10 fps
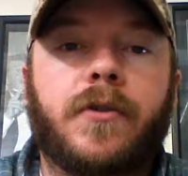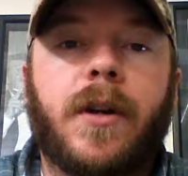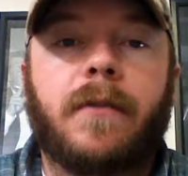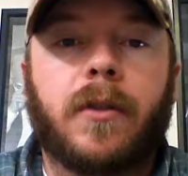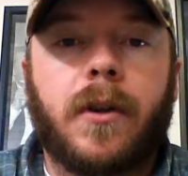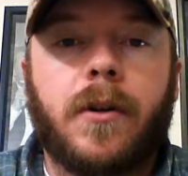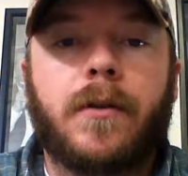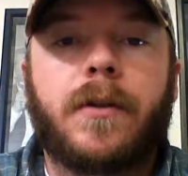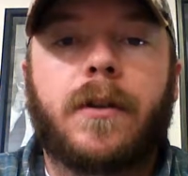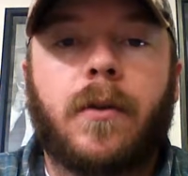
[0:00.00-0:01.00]
a driver
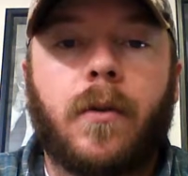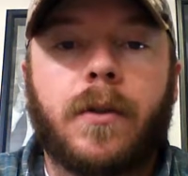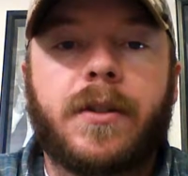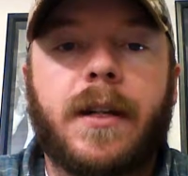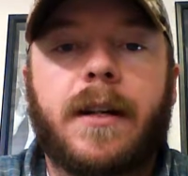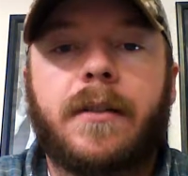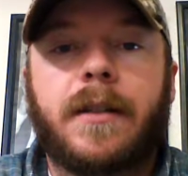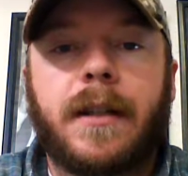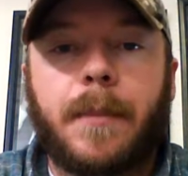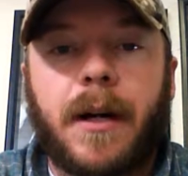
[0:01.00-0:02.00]
loads and the horn
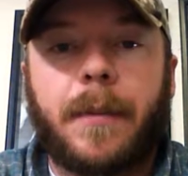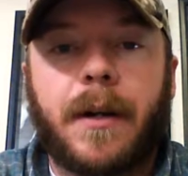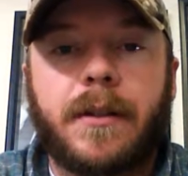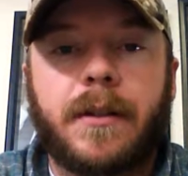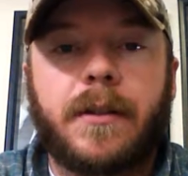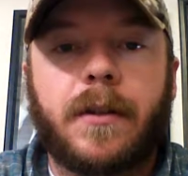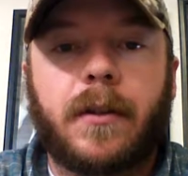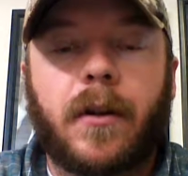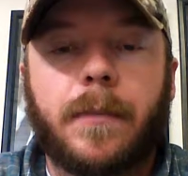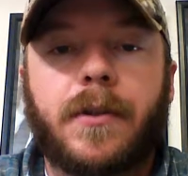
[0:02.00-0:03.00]
sounds and he bypasses
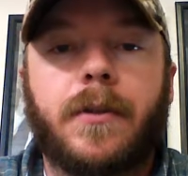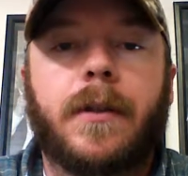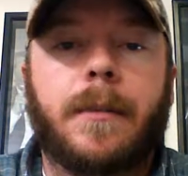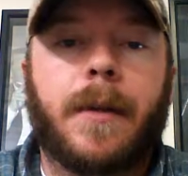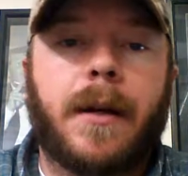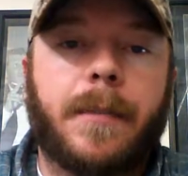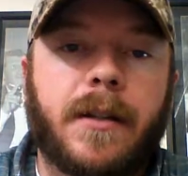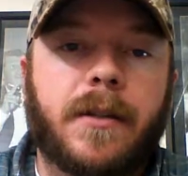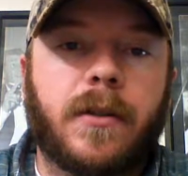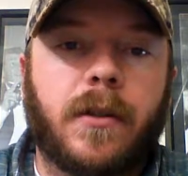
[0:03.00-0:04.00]
alarm 2 and he
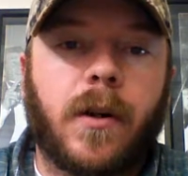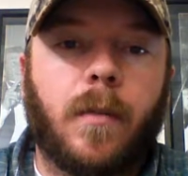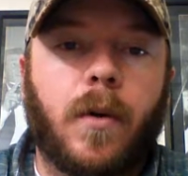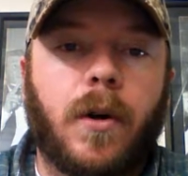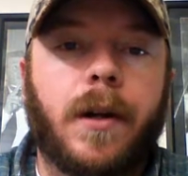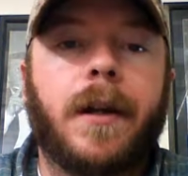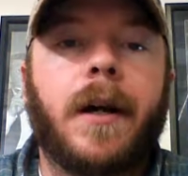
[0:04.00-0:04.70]
bypasses alarm 1,